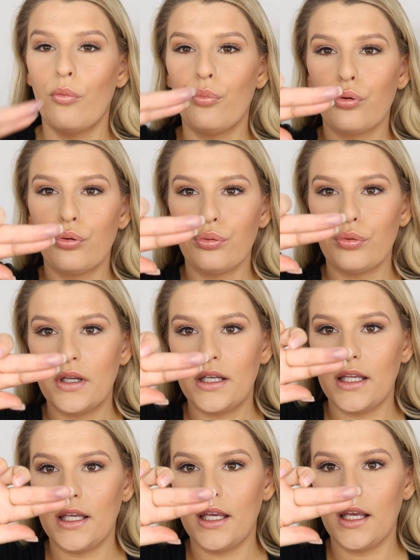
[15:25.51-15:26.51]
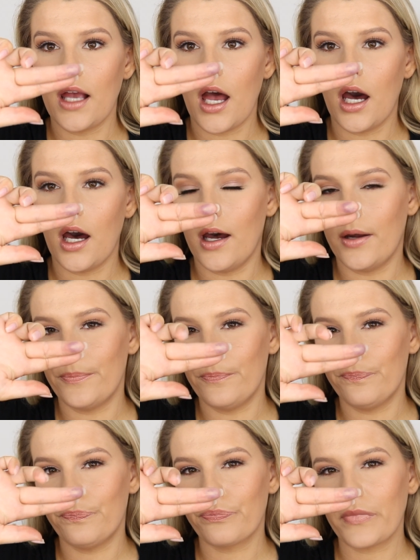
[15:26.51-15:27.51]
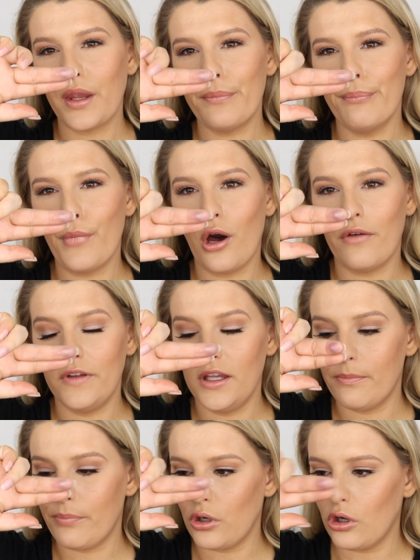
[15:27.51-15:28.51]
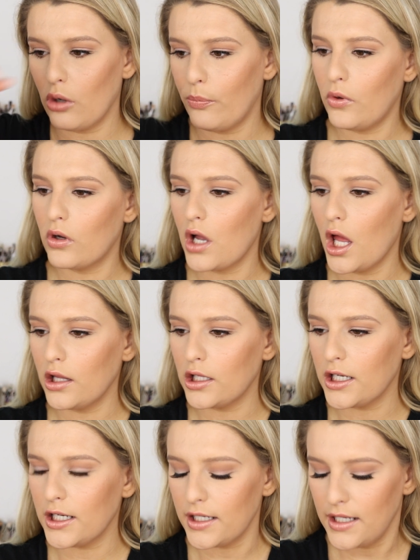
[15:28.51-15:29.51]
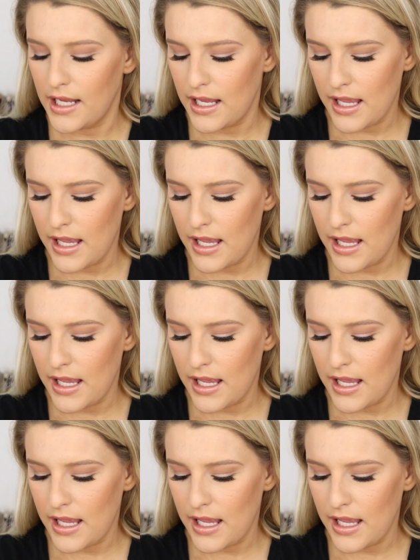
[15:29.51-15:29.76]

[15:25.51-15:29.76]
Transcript: pretty um, mauve purple color.